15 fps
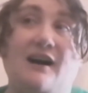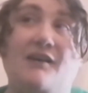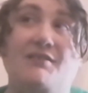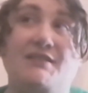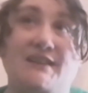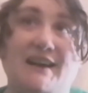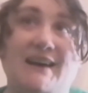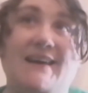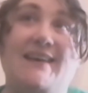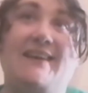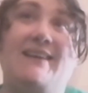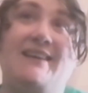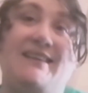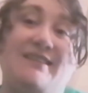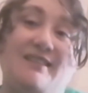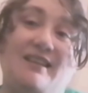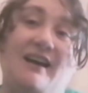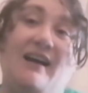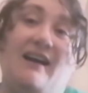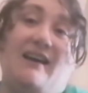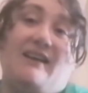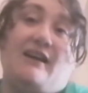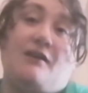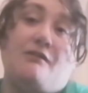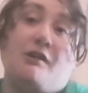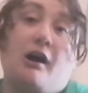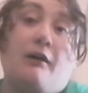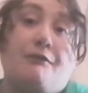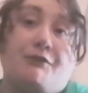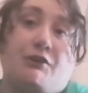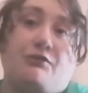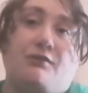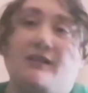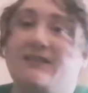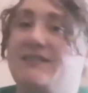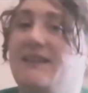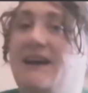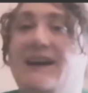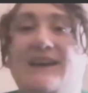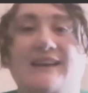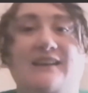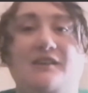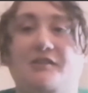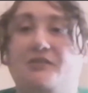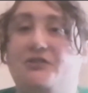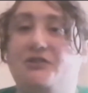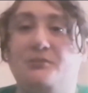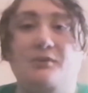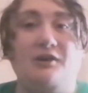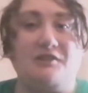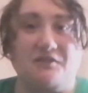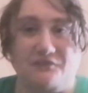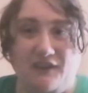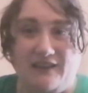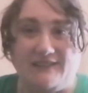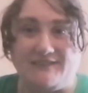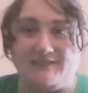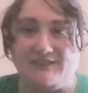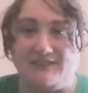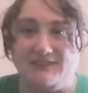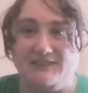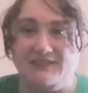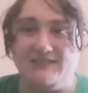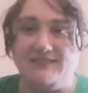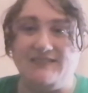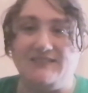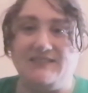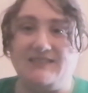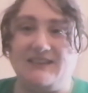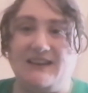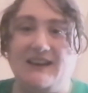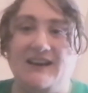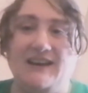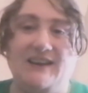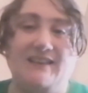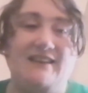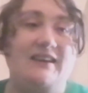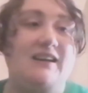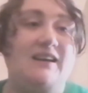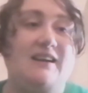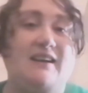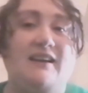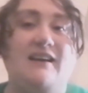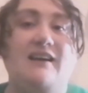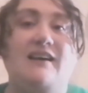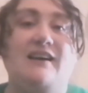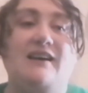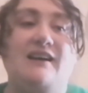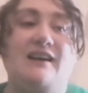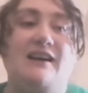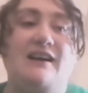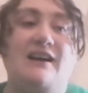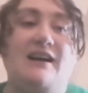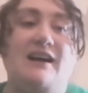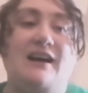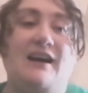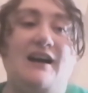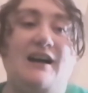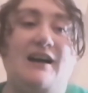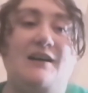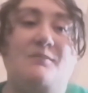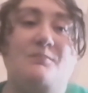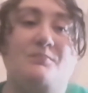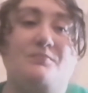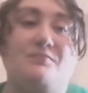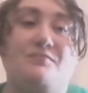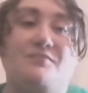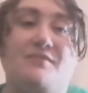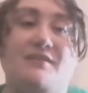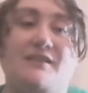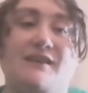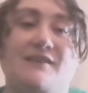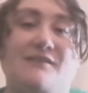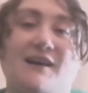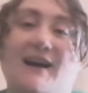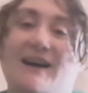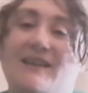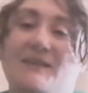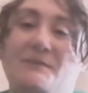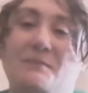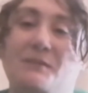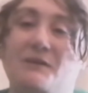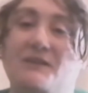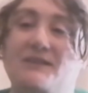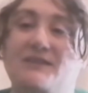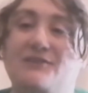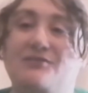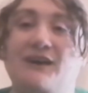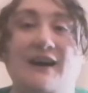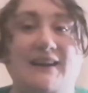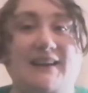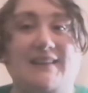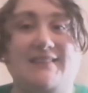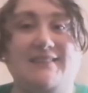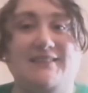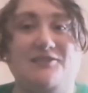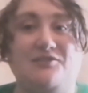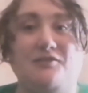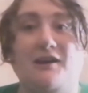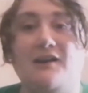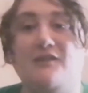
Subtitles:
Obviously, like, you got the obvious ones, like, got to do more conventions and that, but finances